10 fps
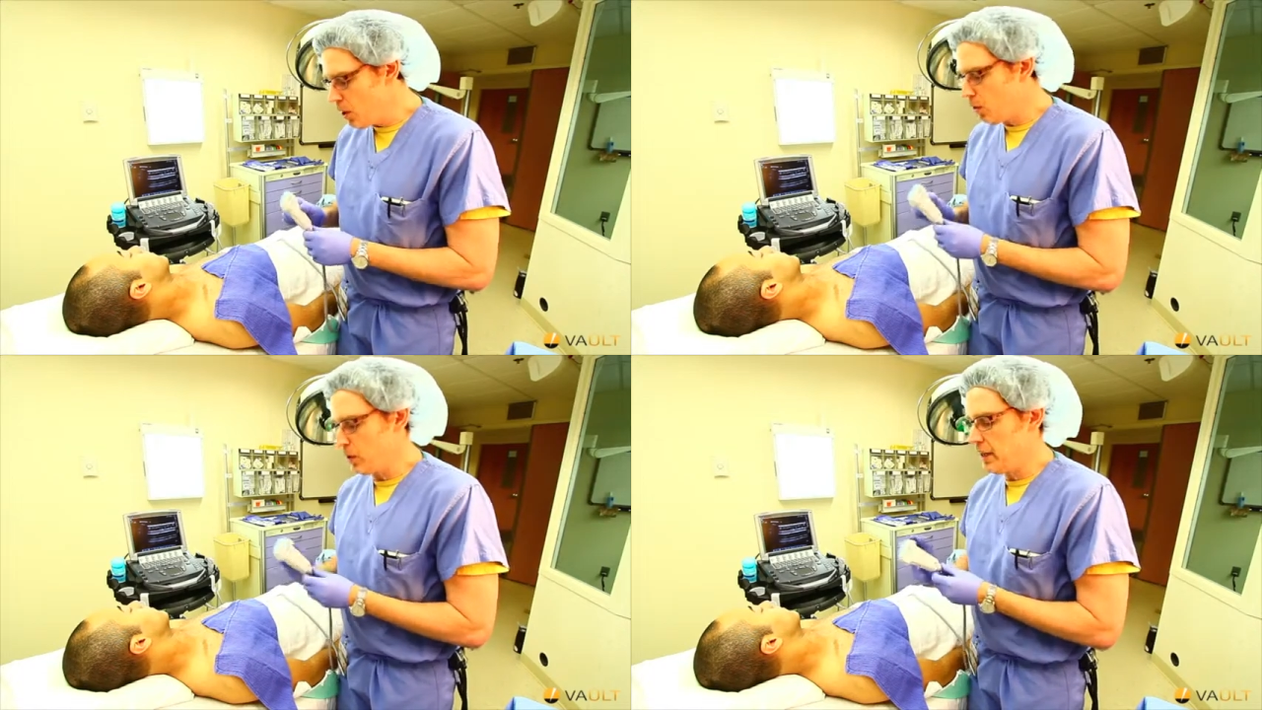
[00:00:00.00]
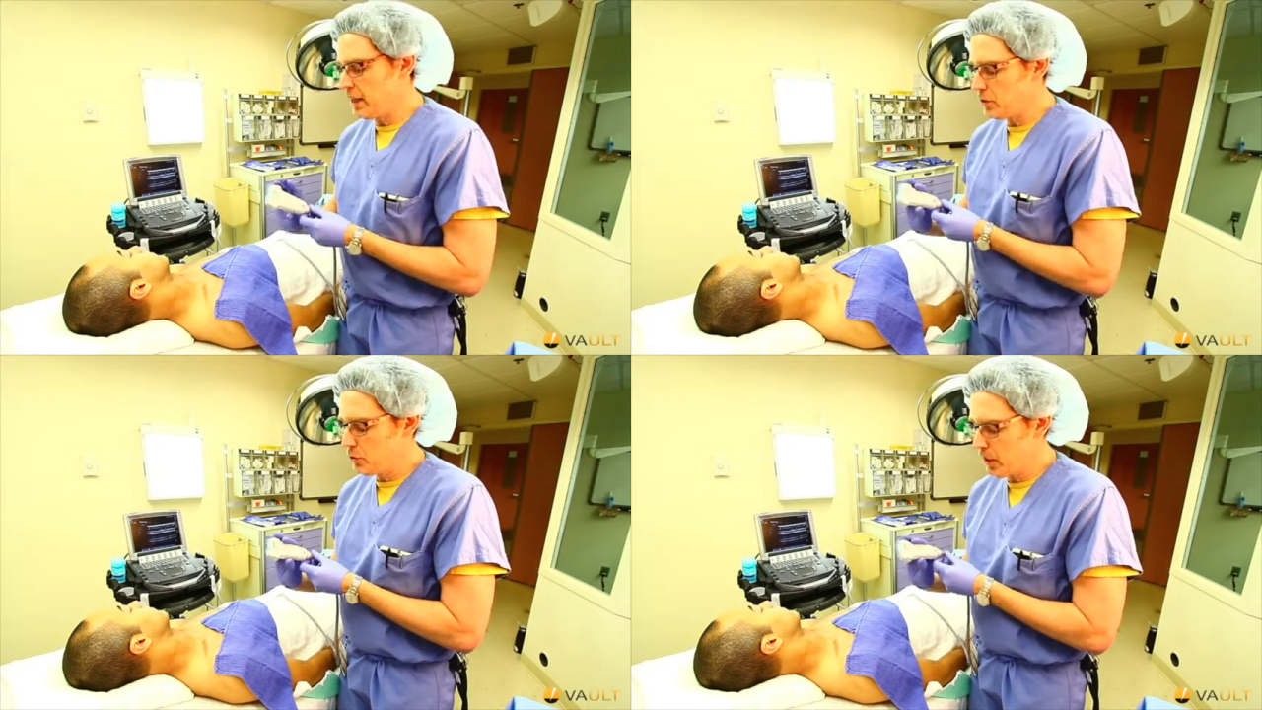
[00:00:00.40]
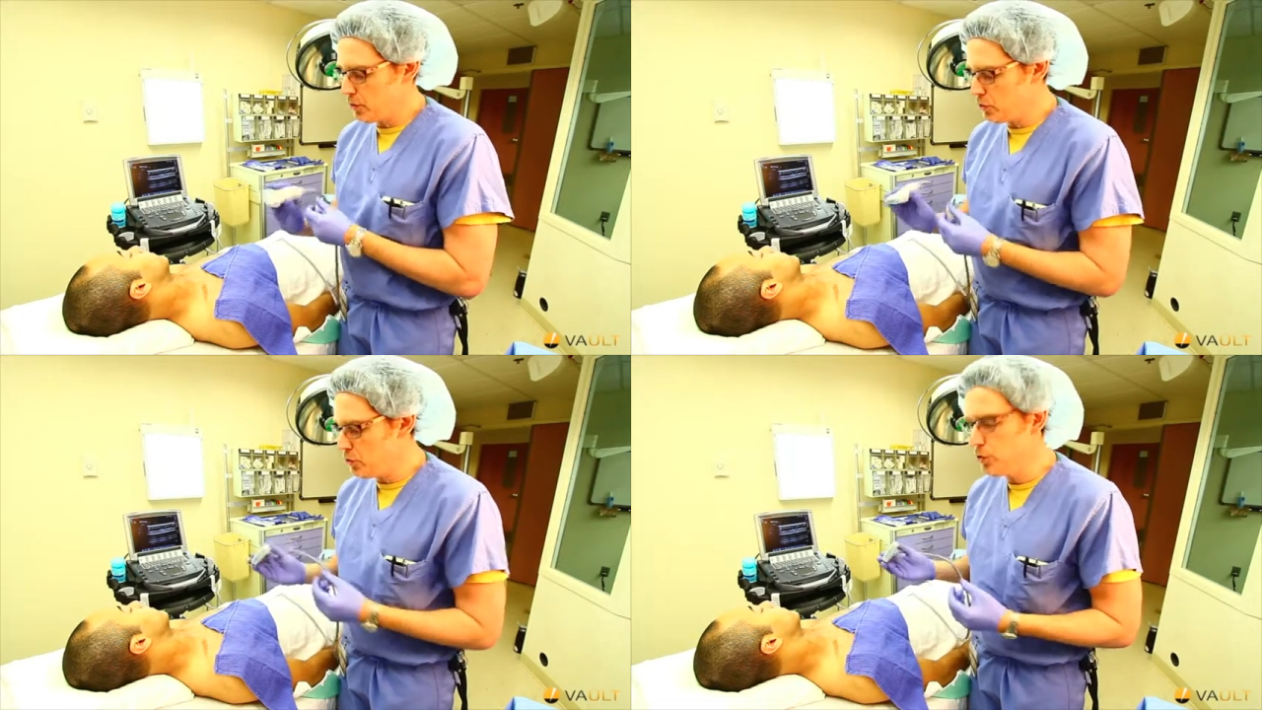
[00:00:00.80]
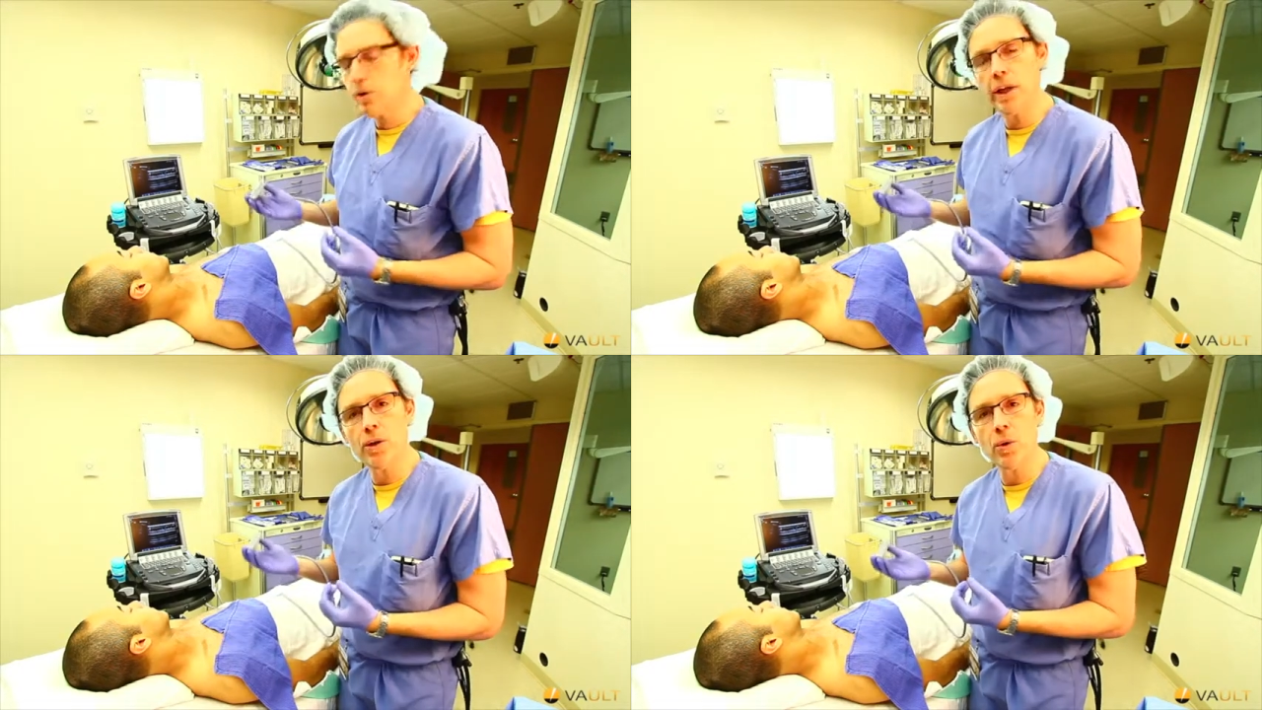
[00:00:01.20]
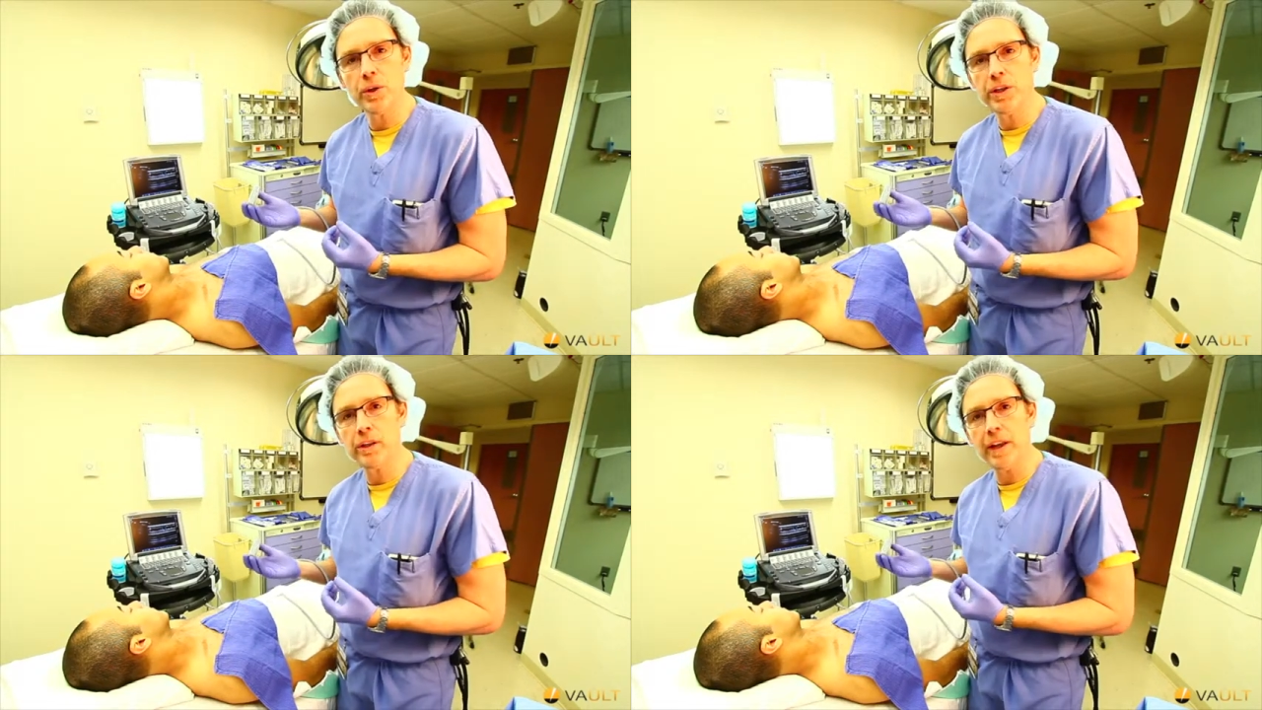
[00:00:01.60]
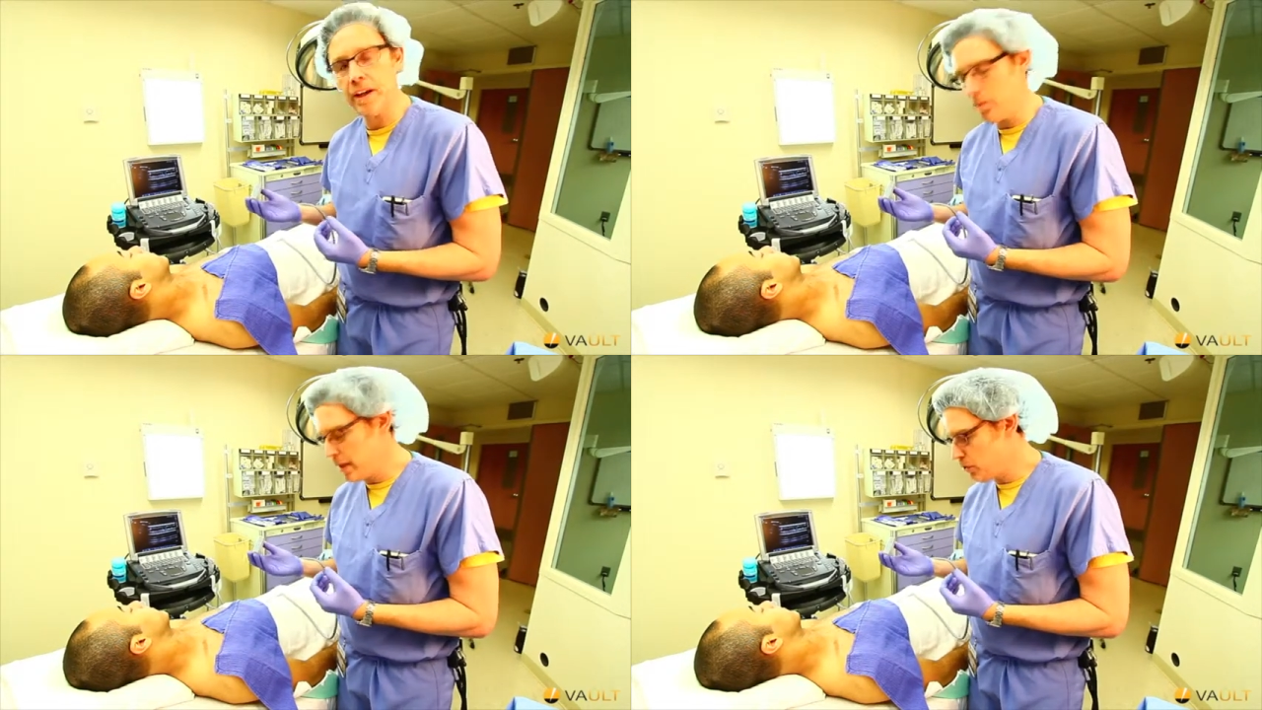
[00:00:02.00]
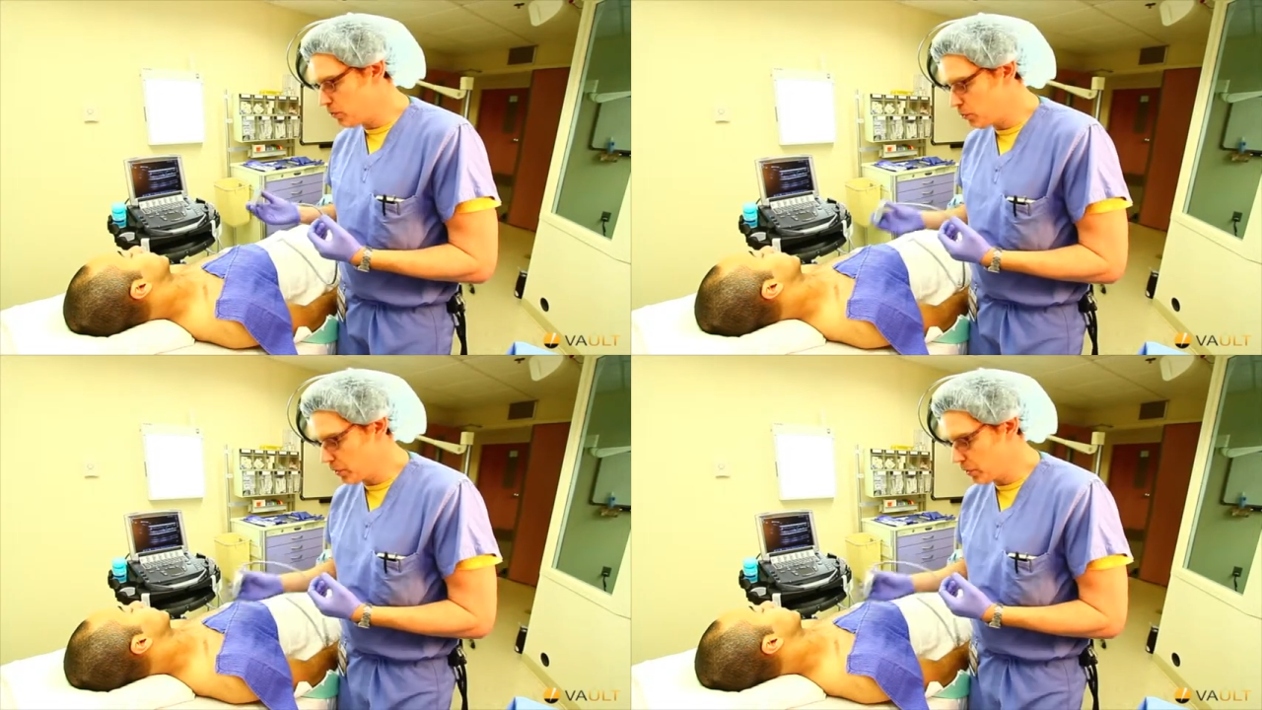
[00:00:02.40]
We're going to take the transducer and holding it like a pencil,